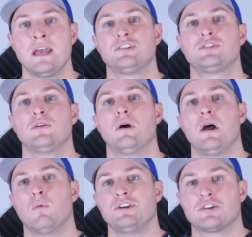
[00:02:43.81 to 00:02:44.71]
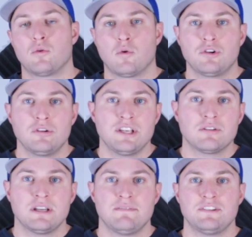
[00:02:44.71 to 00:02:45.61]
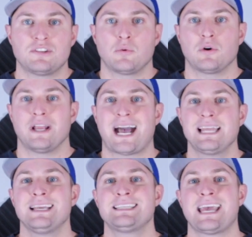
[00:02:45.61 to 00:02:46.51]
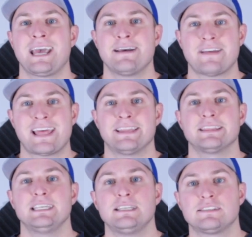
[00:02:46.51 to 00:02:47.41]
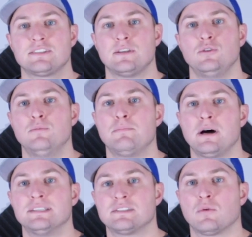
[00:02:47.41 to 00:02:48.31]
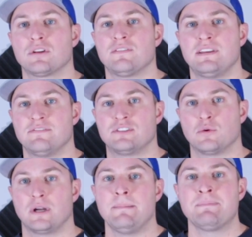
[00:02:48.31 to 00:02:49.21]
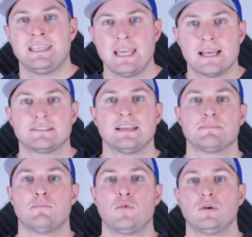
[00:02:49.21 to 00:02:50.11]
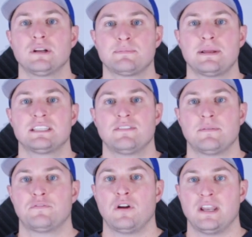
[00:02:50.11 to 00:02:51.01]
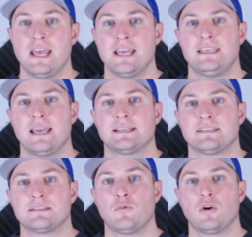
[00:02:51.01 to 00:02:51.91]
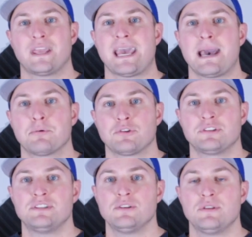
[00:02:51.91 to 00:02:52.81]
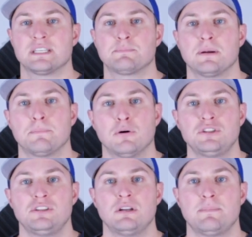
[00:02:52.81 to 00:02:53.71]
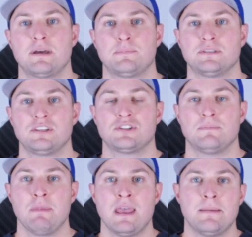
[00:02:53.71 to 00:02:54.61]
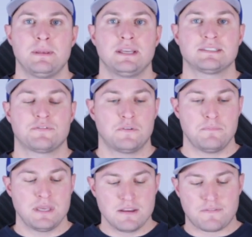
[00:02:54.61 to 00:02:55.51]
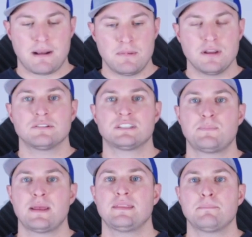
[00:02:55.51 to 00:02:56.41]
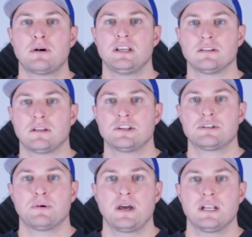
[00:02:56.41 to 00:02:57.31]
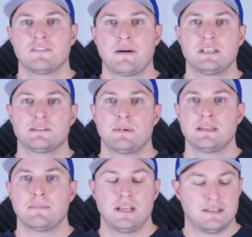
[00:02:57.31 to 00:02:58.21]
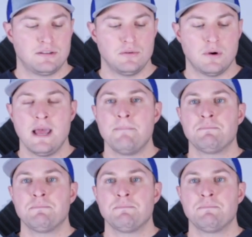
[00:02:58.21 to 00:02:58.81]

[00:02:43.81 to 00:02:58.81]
So when you're ordering your inventory, I'd like to have at least 2 months worth of inventory. Yes, it's more expensive up front. Yes, it's more capital to do this, but it puts you in a better position. Because for me, if I'm going to go spend the money to launch a product, if I'm going to spend the money to,